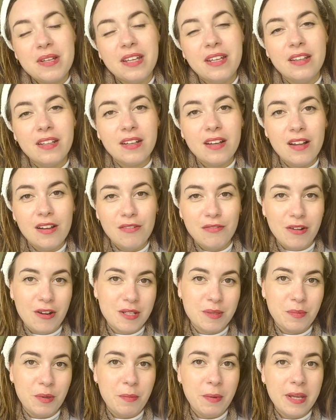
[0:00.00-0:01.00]
in the colour
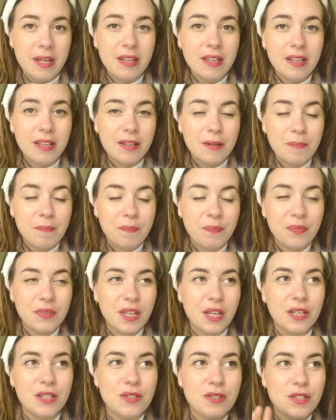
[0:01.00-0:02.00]
raspberry pink.
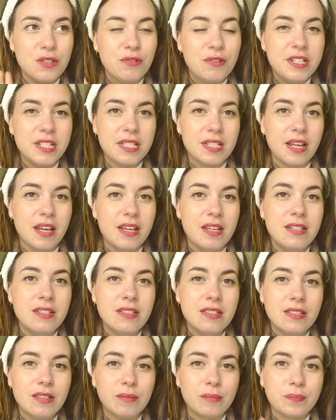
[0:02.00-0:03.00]
I used 3
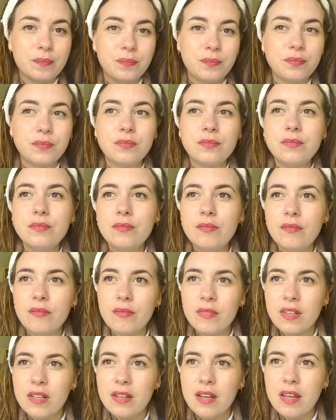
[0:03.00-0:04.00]
skeins,
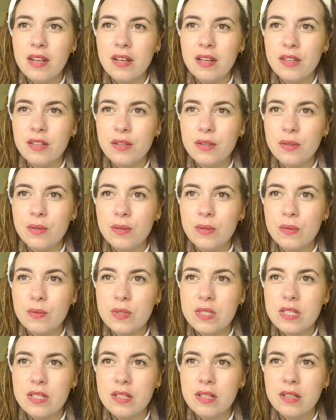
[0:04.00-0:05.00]
and I
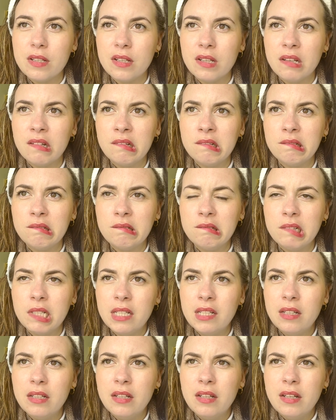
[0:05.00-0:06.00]
used,
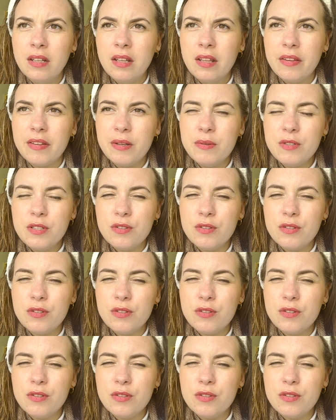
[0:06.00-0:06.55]
I think it was